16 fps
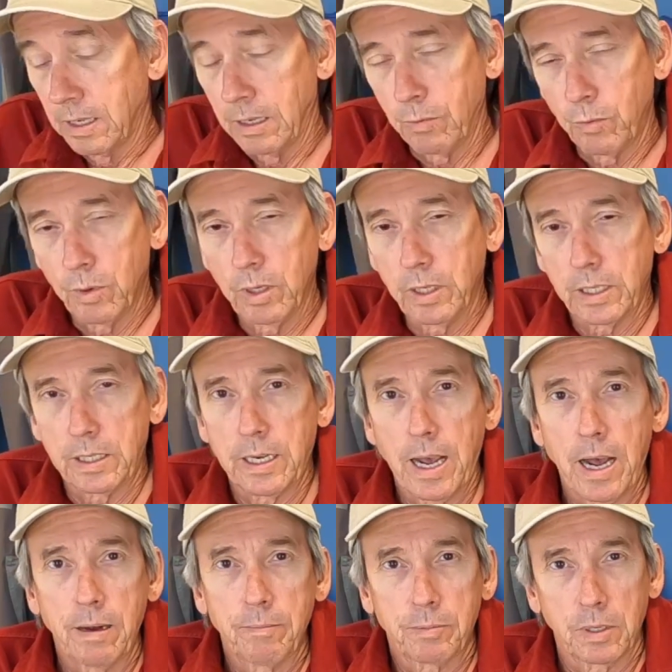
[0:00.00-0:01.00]
It really
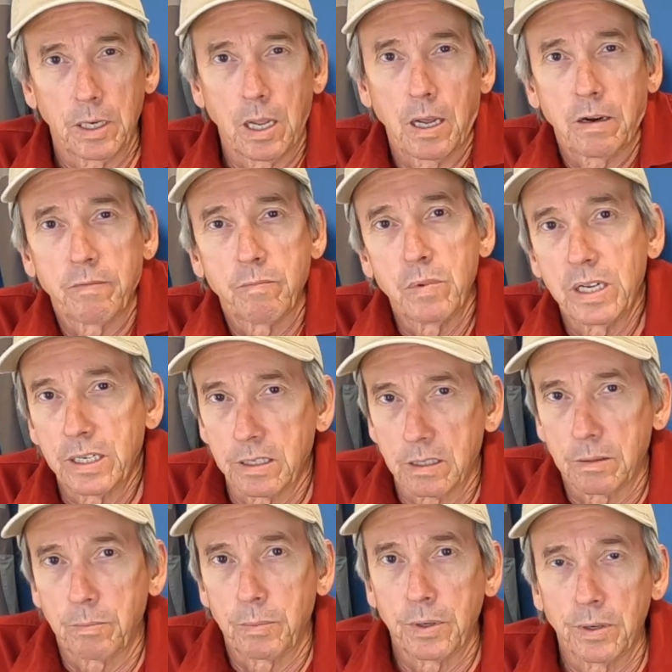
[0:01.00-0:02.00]
tapped a lot of my
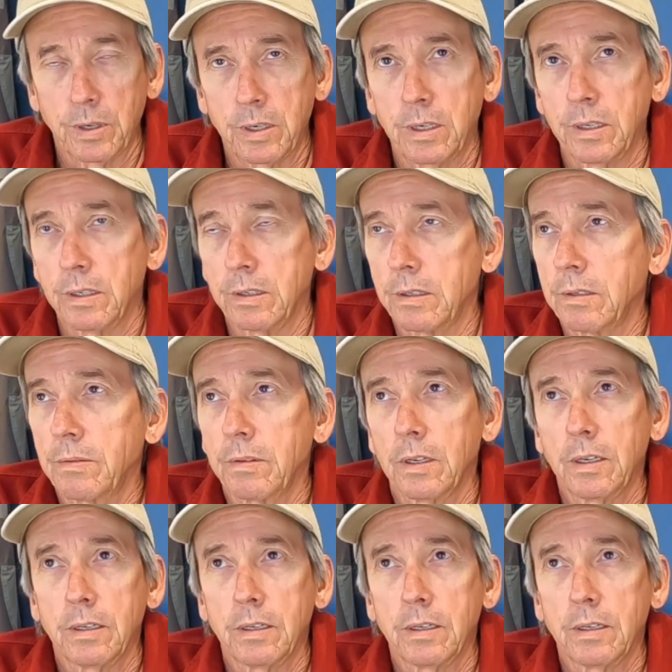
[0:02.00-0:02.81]
experience